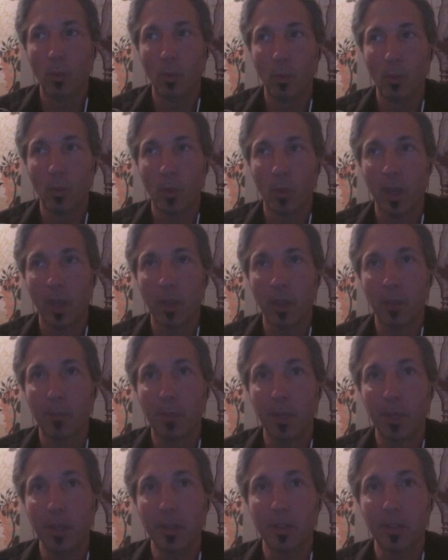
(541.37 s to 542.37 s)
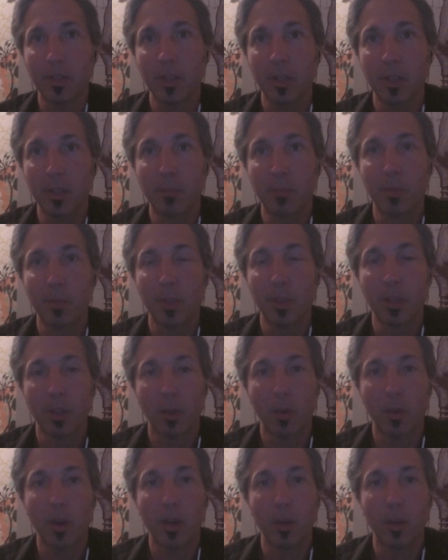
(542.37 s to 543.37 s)
the piece is being
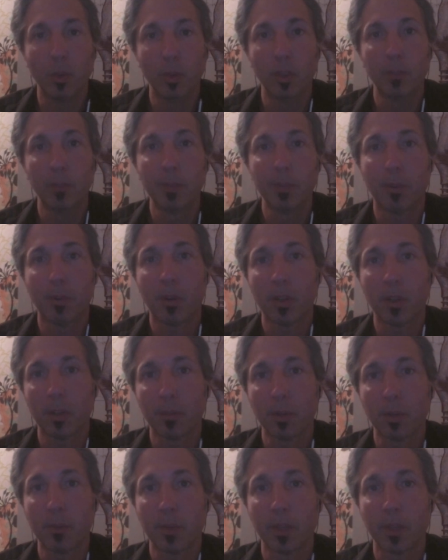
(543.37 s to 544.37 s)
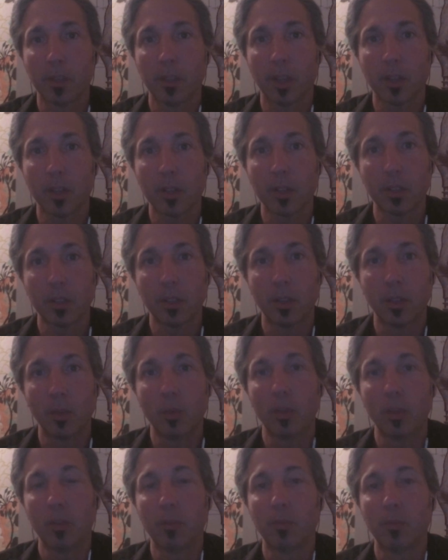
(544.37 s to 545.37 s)
acquired. It will be part of the permanent collection. It
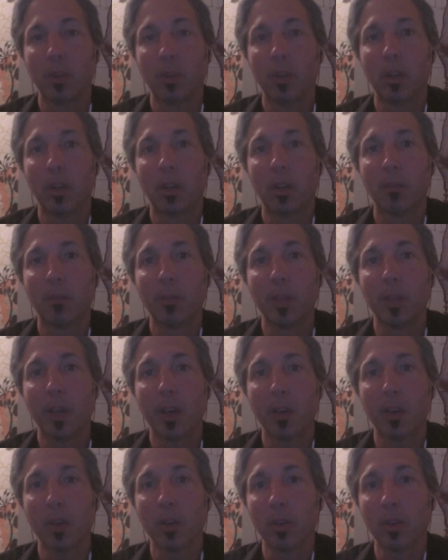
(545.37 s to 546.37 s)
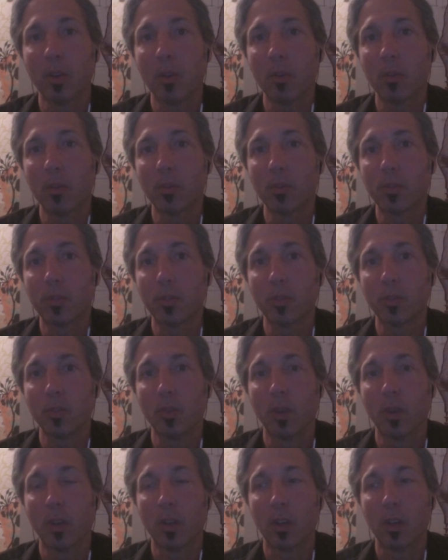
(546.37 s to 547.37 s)
will be out on loan
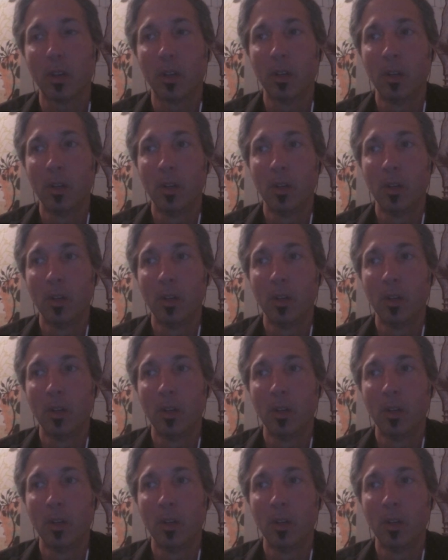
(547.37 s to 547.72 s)
to